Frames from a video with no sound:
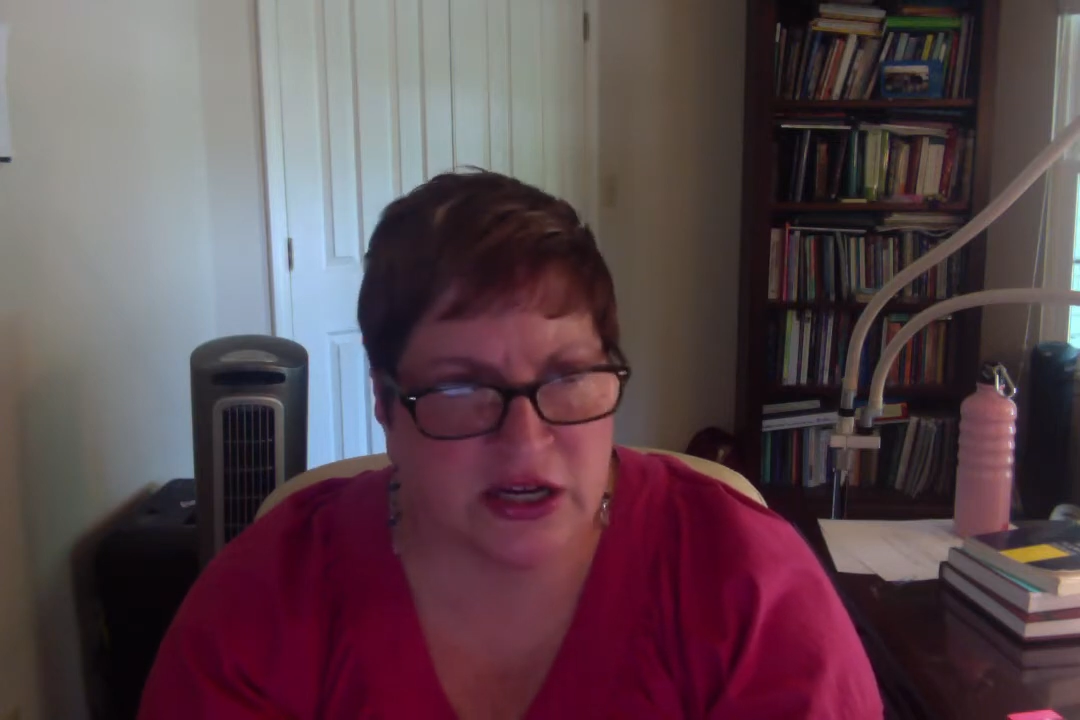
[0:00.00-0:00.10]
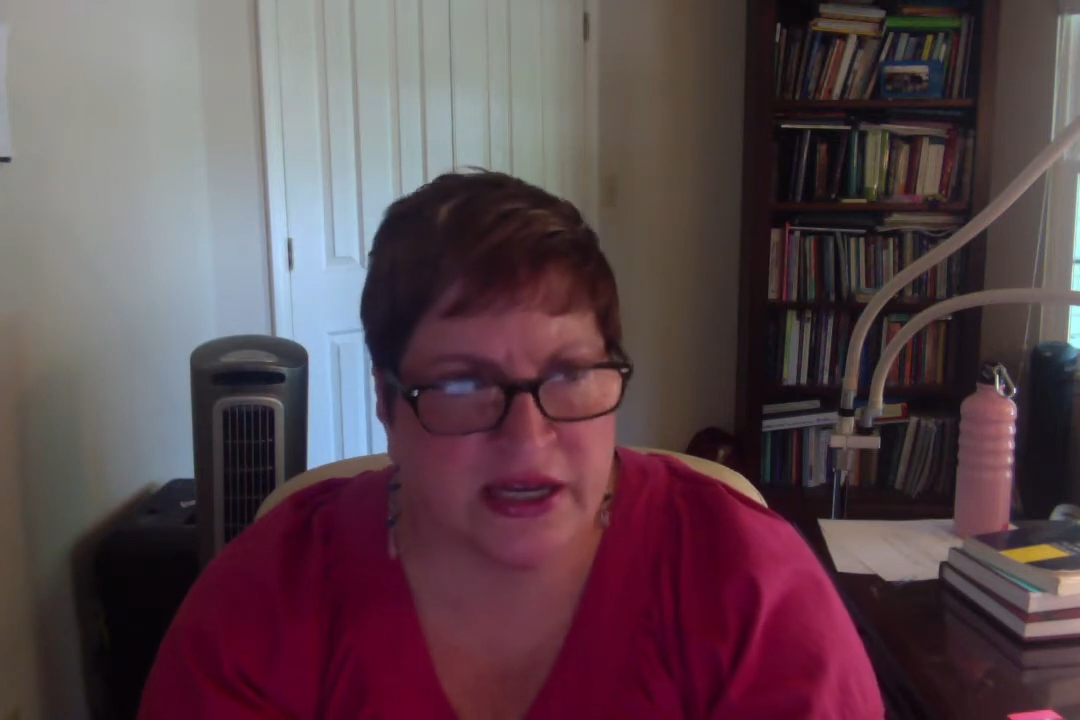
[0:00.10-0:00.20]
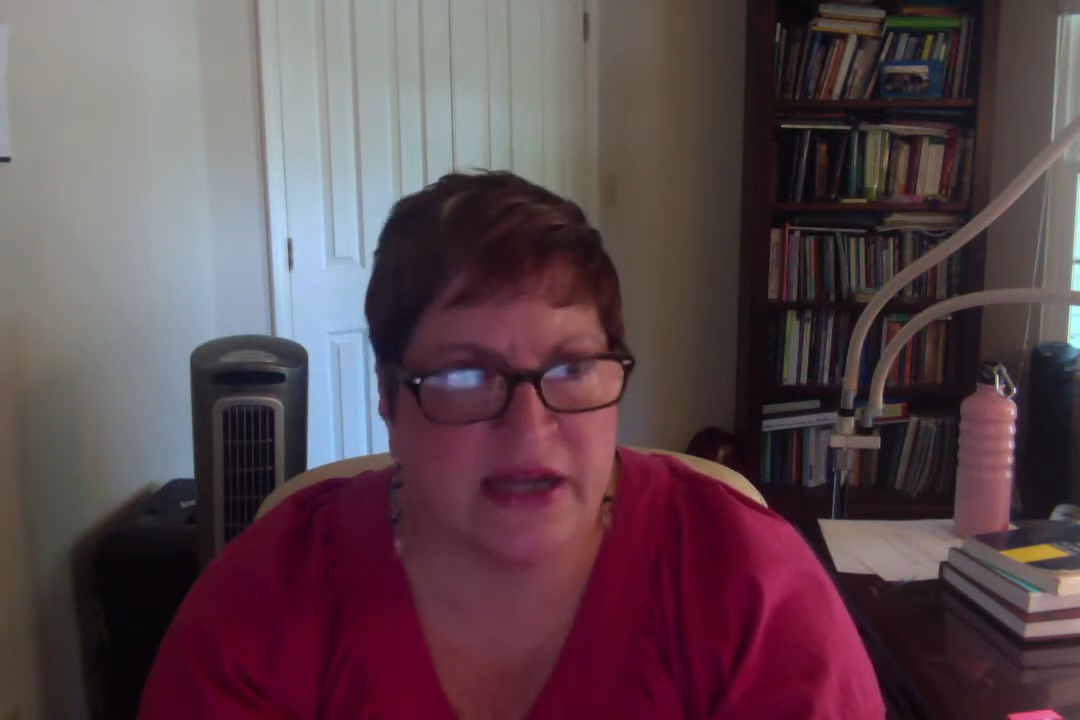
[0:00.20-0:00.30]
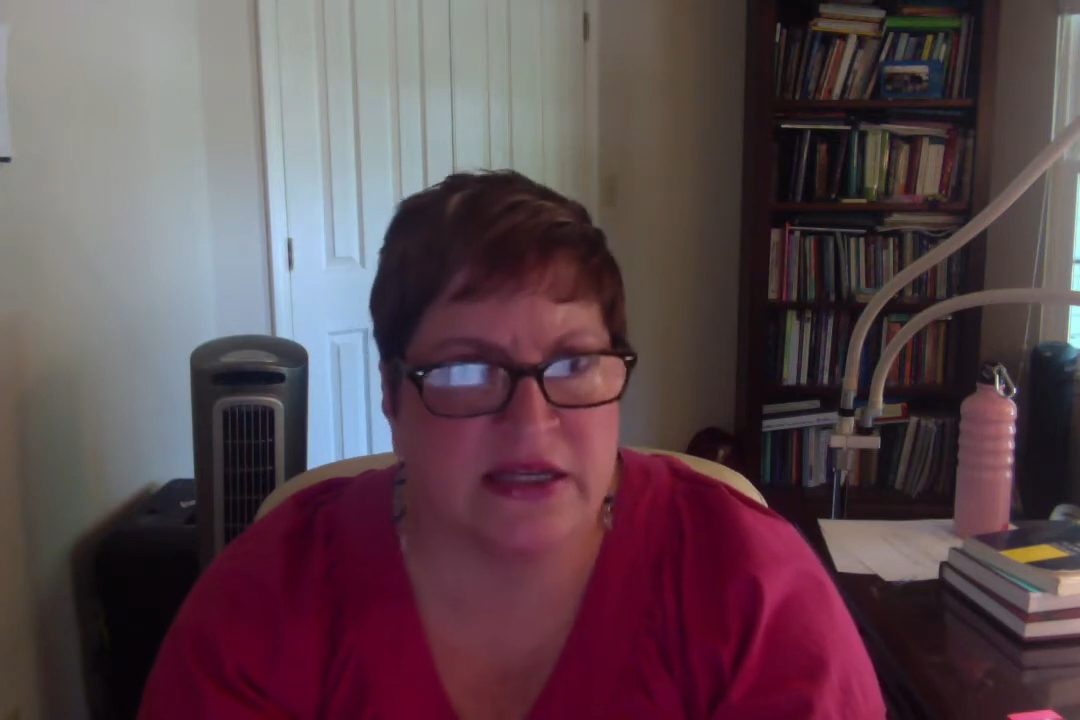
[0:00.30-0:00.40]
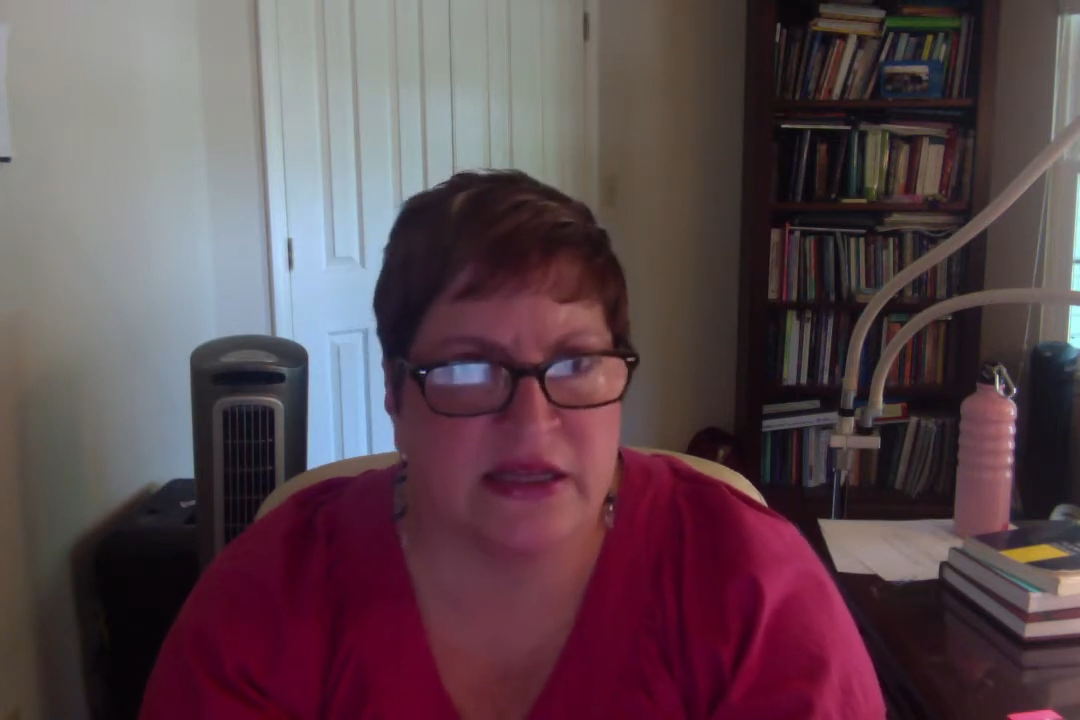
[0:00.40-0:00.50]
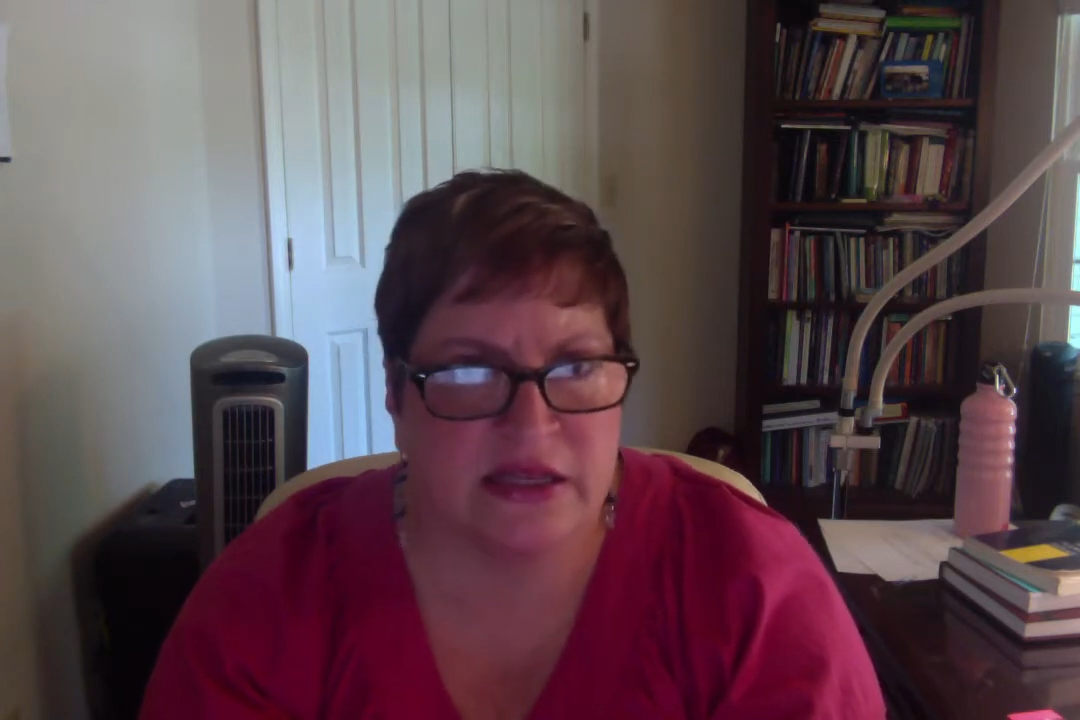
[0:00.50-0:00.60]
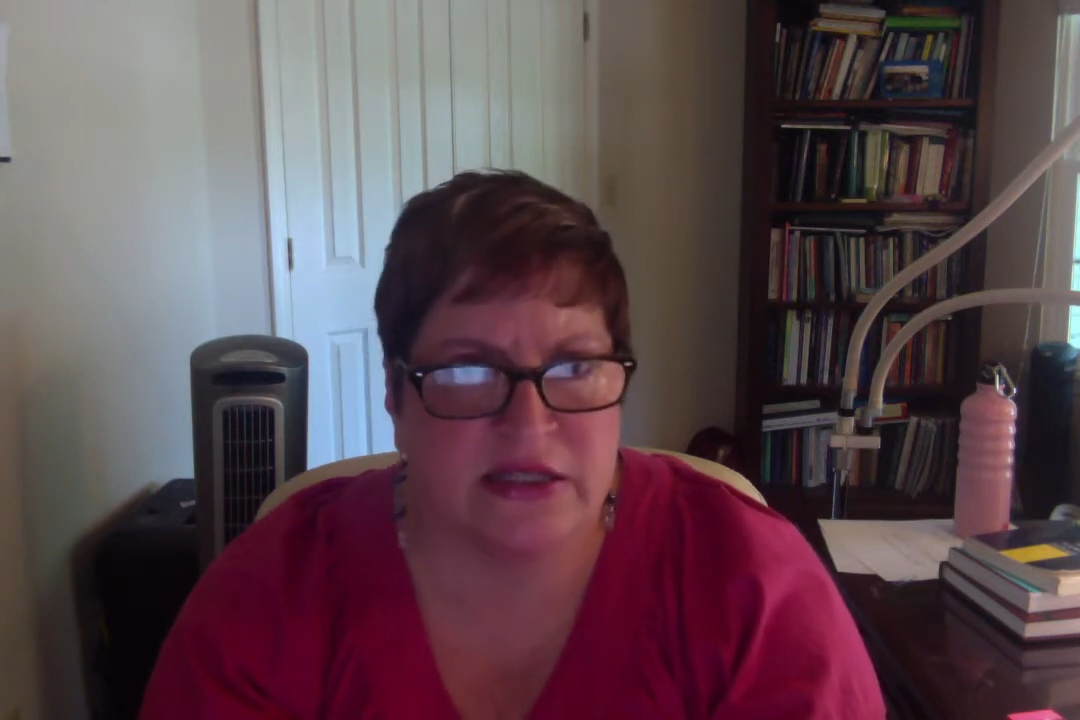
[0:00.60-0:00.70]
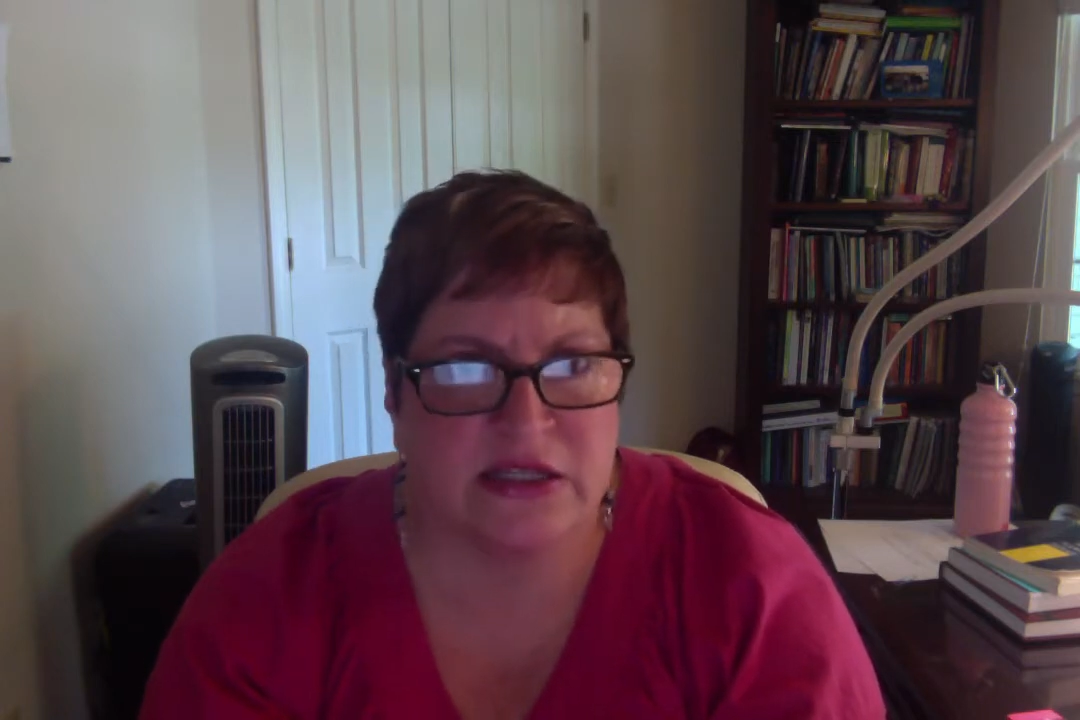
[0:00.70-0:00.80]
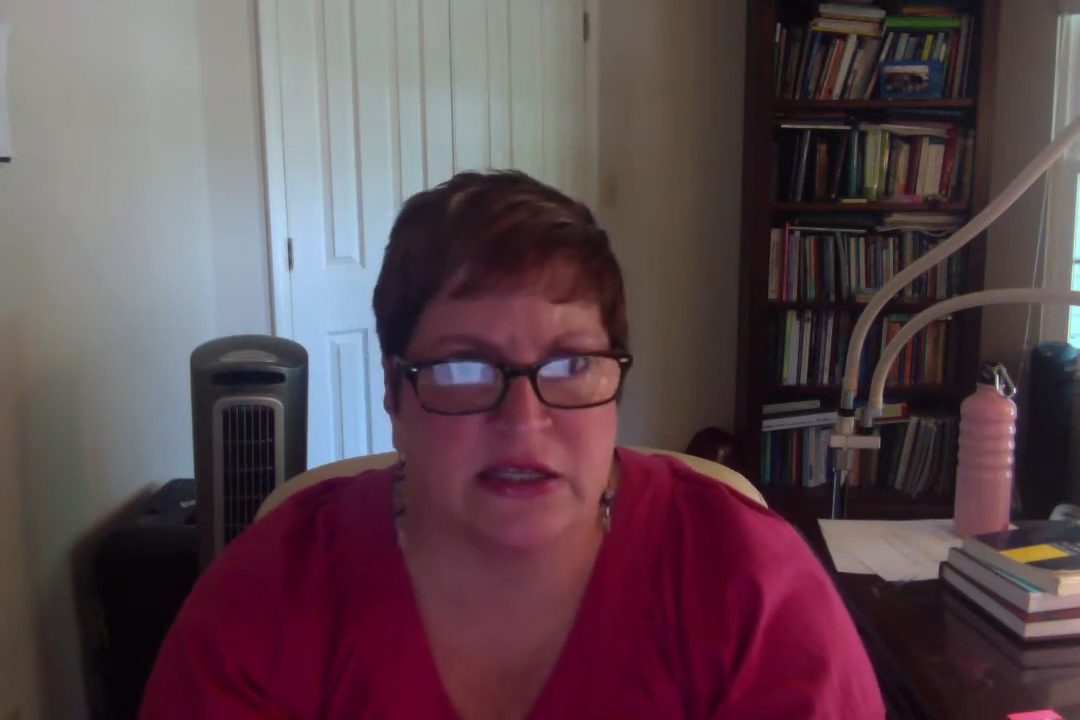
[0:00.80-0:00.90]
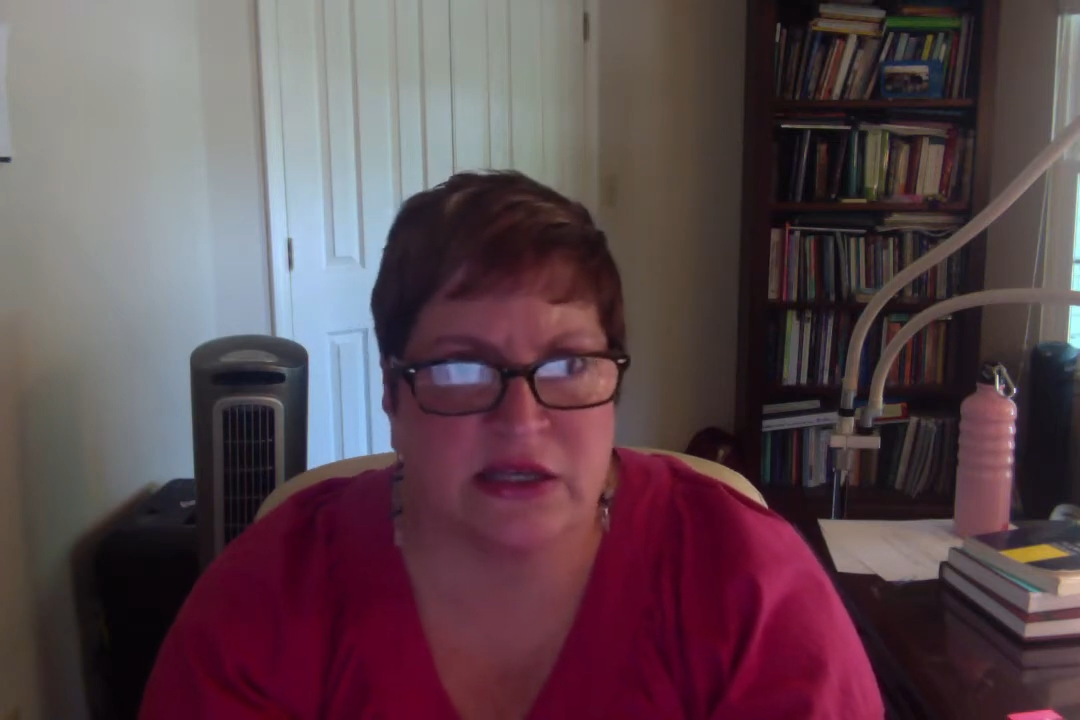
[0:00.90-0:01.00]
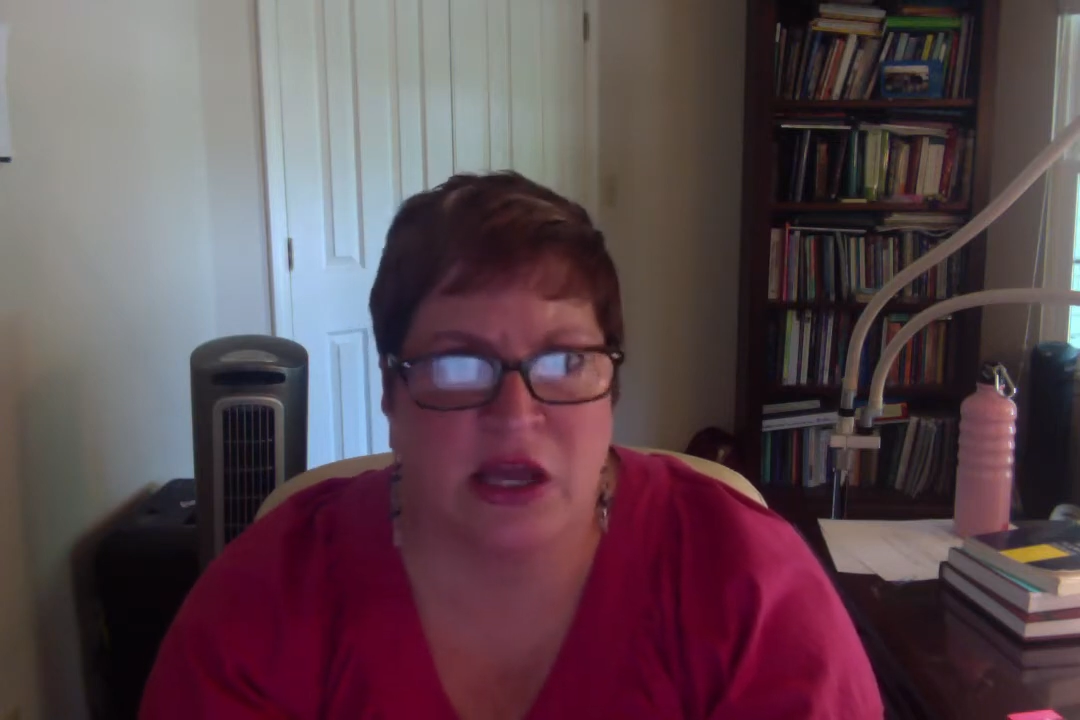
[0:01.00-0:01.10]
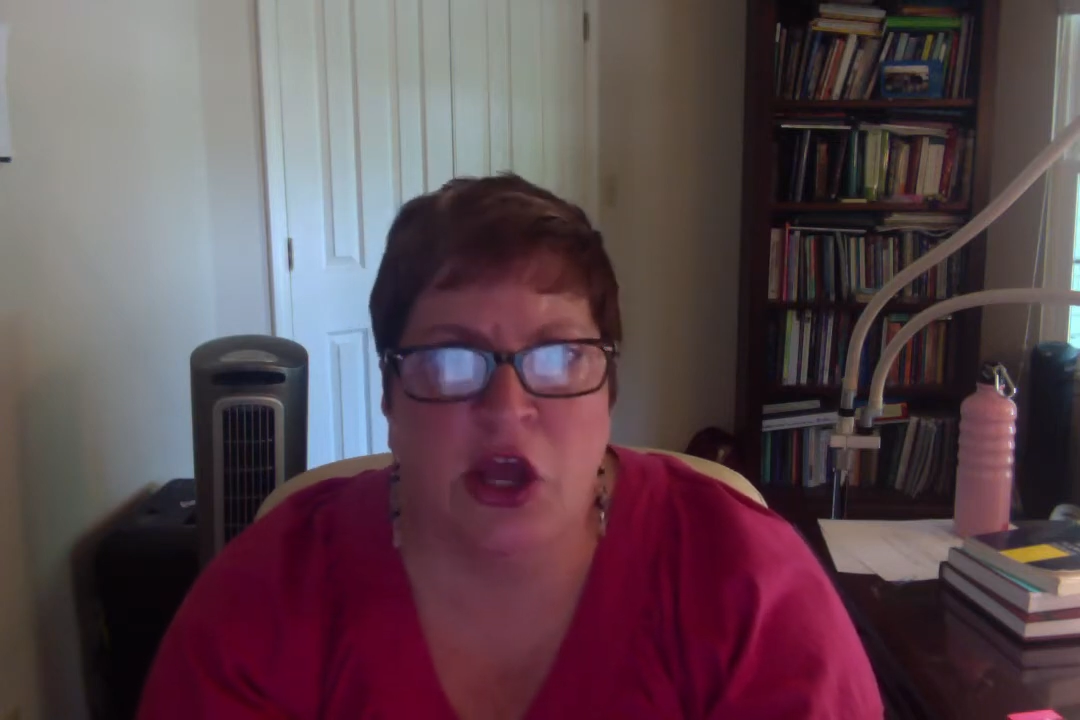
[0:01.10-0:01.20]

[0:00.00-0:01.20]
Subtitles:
connecting this to